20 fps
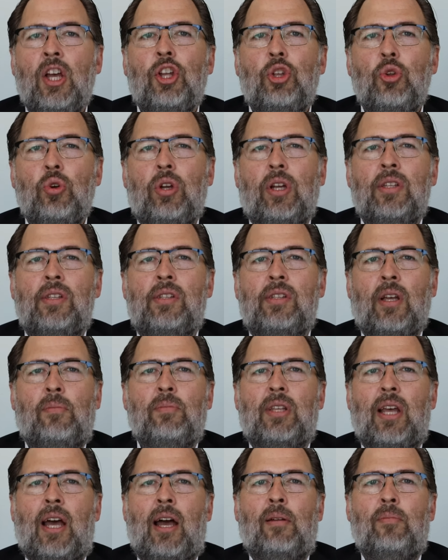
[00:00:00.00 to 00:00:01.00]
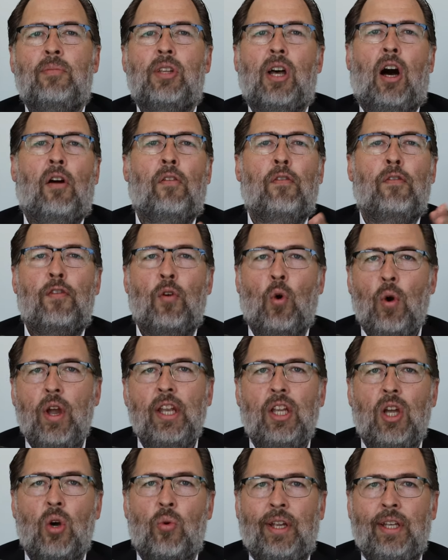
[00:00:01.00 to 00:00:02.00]
you can sometimes
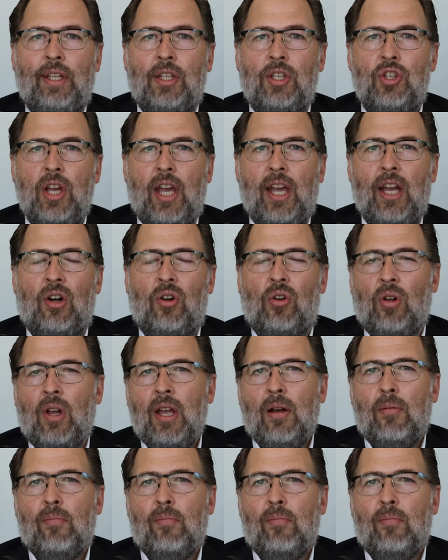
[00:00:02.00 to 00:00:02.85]
avoid going to jail